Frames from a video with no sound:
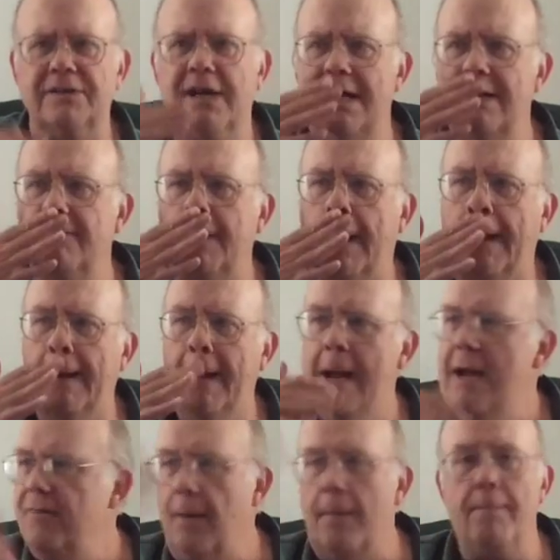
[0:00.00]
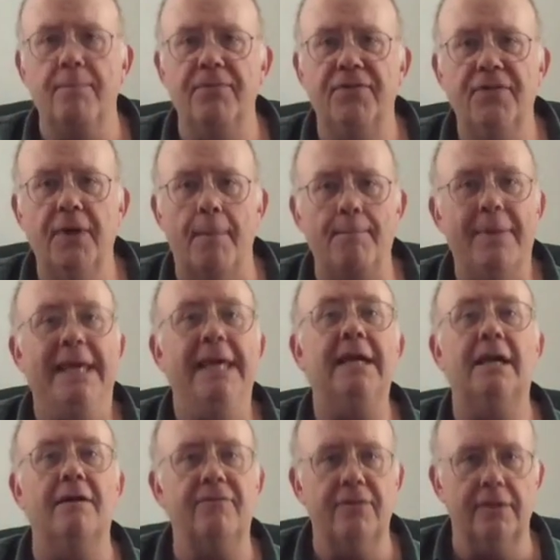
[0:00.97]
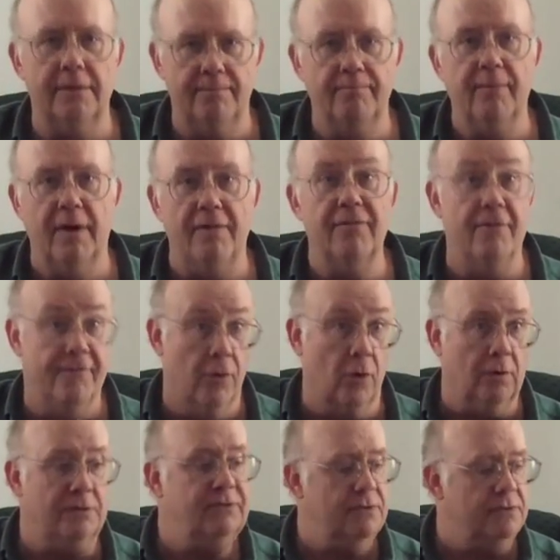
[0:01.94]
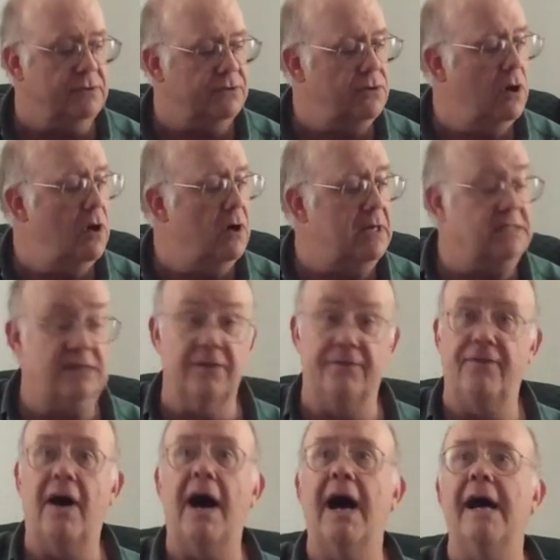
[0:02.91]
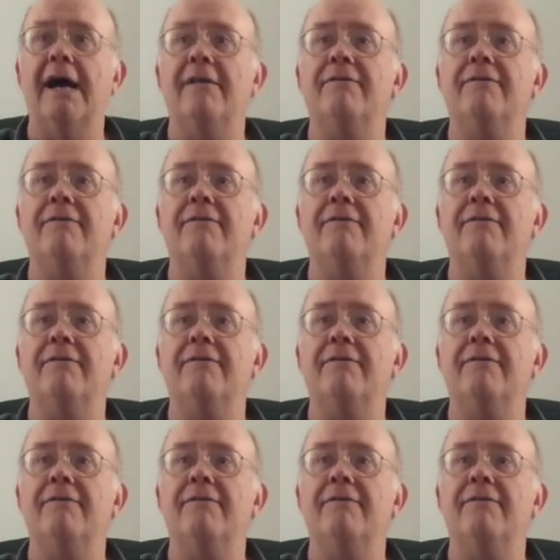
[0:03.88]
It's kind of the peak of the verse or the song is the 5.